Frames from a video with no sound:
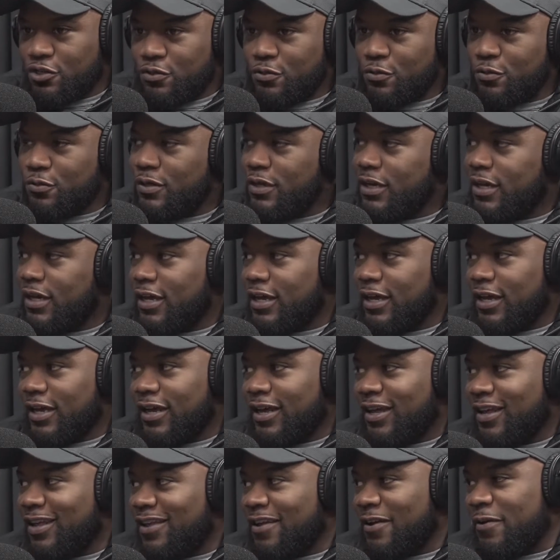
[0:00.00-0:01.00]
you,
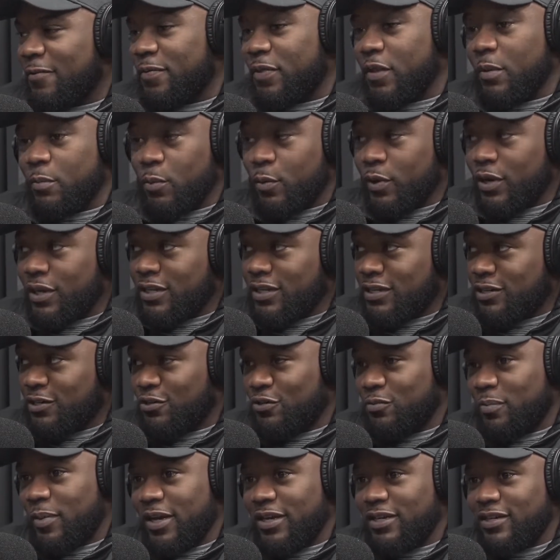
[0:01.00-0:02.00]
number one, it teaches
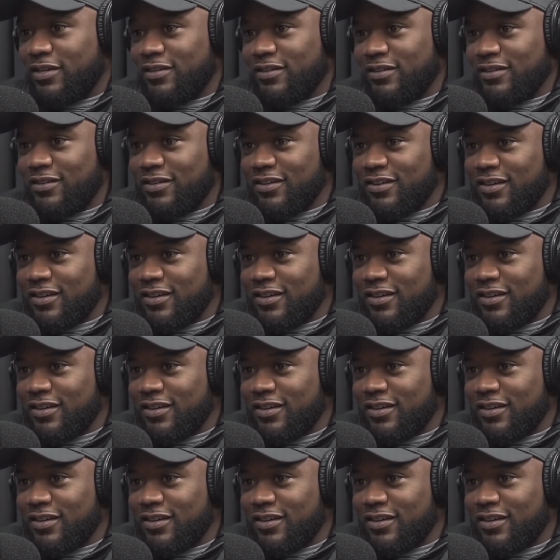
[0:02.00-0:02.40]
you patience.